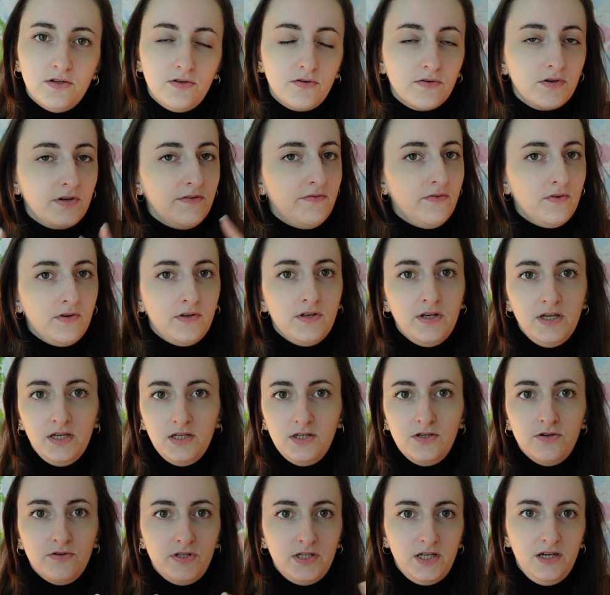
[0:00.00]
You don't even
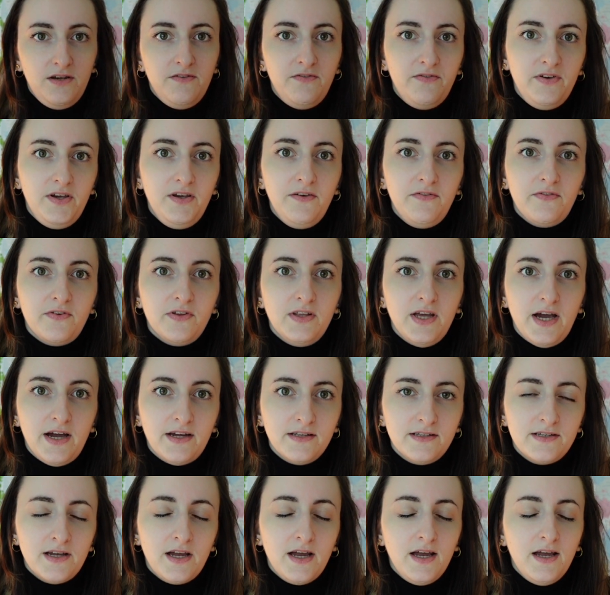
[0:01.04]
need your TV for
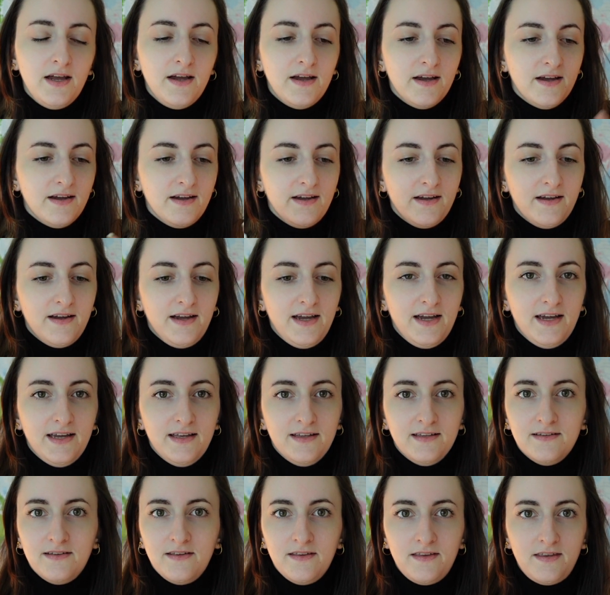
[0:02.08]
that,
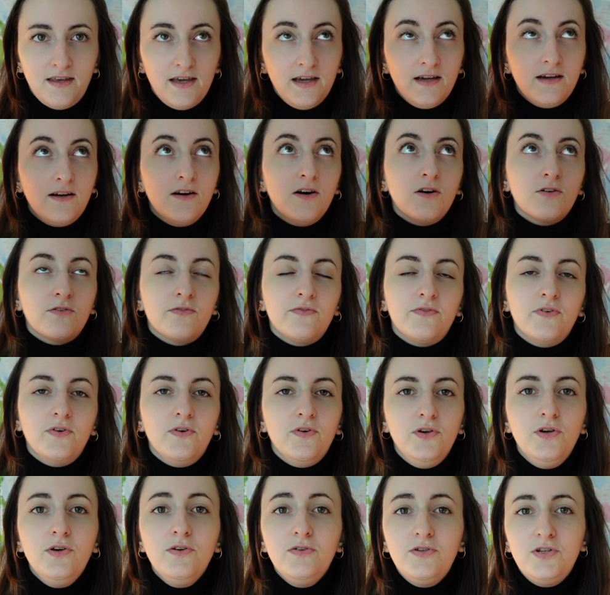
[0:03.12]
and thank God for
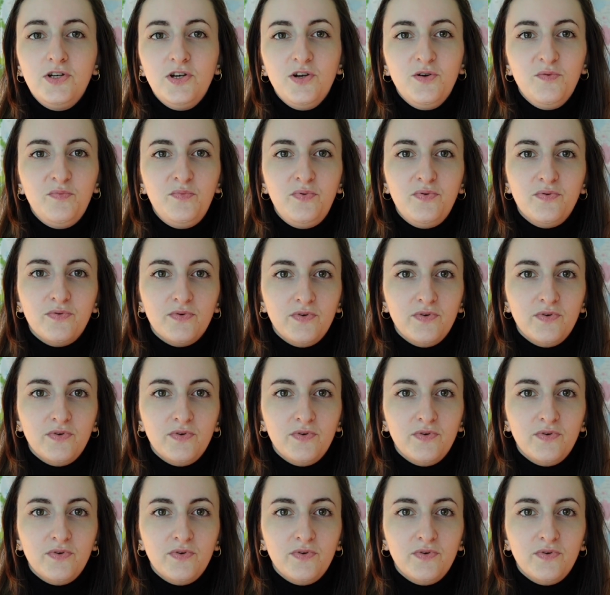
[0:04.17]
YouTube.